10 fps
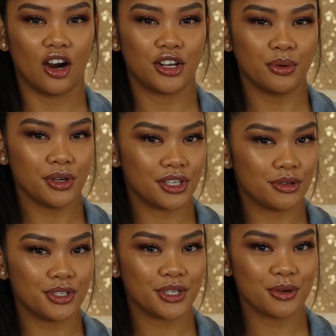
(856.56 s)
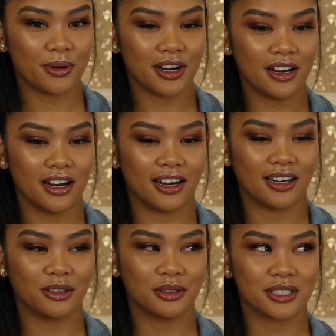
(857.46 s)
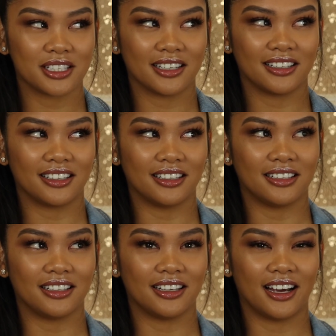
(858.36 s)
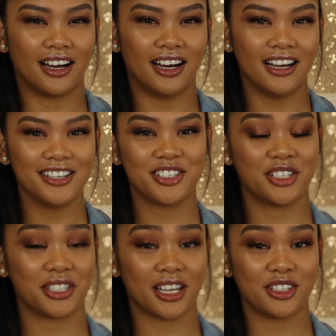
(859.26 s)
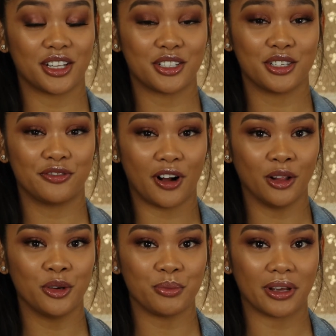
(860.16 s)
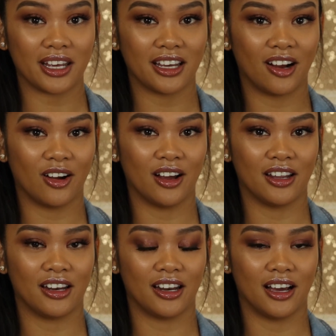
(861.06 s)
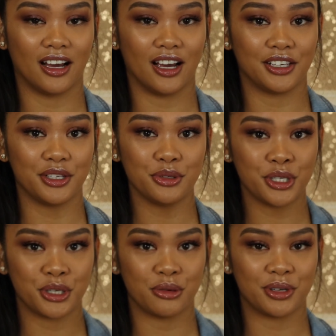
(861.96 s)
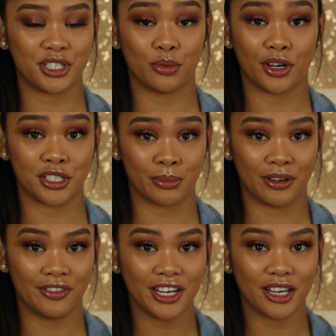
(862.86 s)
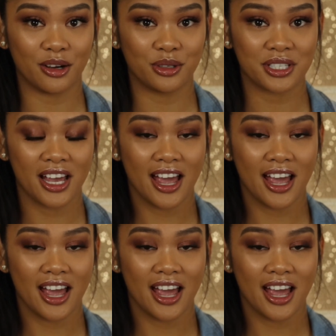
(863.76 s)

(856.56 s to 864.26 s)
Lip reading: "Are you a YouTuber?" And I was like, "Yeah." She said that she followed me on YouTube and she watches my videos.